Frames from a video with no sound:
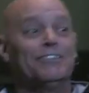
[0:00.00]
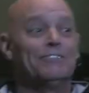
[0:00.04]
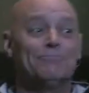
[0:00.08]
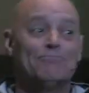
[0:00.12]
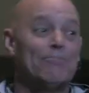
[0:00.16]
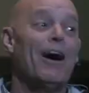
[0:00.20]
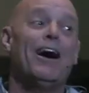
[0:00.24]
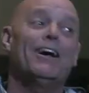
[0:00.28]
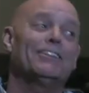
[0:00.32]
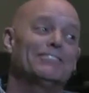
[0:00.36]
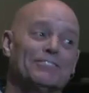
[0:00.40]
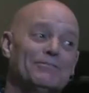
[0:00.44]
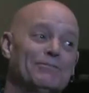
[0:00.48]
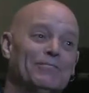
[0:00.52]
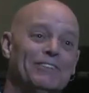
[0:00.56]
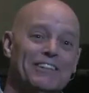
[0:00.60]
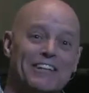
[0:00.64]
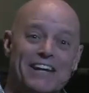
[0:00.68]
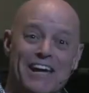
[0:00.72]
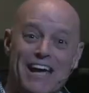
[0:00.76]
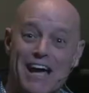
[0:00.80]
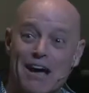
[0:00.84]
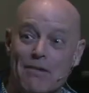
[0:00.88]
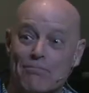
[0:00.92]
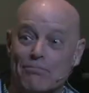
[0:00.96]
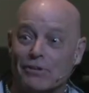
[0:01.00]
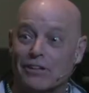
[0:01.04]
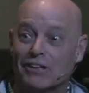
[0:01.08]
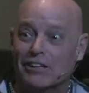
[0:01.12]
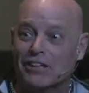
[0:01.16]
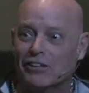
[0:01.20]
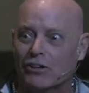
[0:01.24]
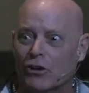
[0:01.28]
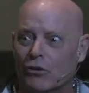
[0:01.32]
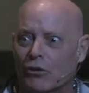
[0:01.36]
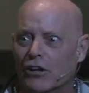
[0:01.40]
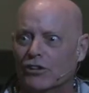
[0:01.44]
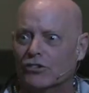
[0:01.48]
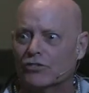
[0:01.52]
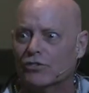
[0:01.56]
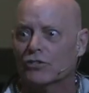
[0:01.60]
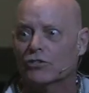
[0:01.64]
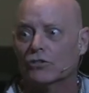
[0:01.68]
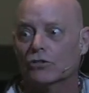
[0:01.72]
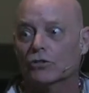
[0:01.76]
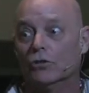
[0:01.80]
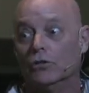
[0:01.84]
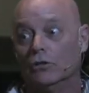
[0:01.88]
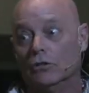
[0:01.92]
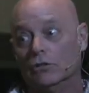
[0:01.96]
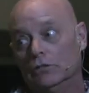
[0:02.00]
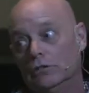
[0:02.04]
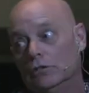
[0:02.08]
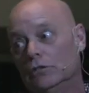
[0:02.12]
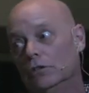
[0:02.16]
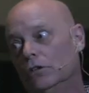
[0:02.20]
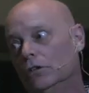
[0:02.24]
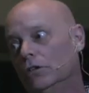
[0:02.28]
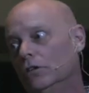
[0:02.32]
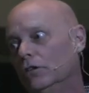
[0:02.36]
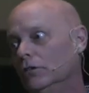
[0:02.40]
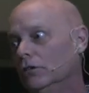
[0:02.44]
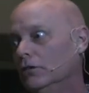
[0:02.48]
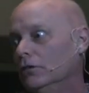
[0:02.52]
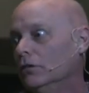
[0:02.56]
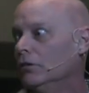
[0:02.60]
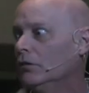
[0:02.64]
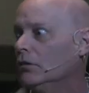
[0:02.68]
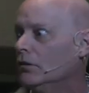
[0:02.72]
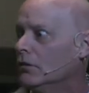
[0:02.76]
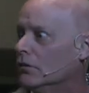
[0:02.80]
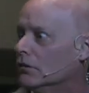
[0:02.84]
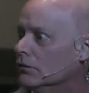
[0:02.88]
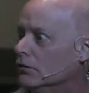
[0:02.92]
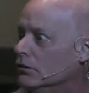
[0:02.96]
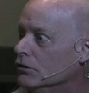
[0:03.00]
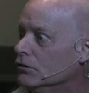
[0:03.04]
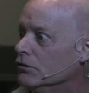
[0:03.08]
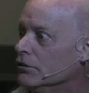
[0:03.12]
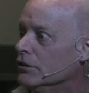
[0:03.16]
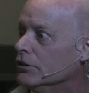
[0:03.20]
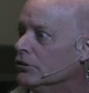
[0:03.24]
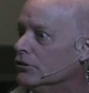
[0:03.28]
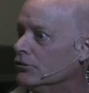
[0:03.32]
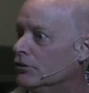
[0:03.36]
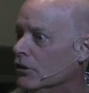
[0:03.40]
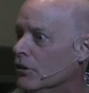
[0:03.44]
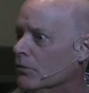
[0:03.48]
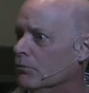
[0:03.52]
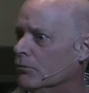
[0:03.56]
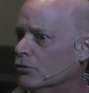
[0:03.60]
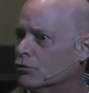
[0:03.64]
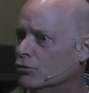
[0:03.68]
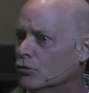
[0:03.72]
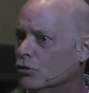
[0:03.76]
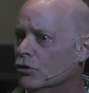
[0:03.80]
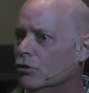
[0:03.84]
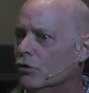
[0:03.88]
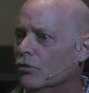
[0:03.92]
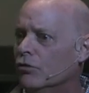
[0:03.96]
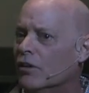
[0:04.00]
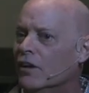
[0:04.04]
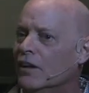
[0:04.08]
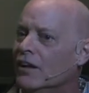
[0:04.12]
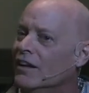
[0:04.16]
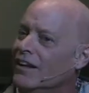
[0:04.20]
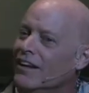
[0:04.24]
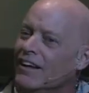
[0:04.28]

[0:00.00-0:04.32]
could possibly happen. And the rest of us are going, oh, oh you need to tell them the truth.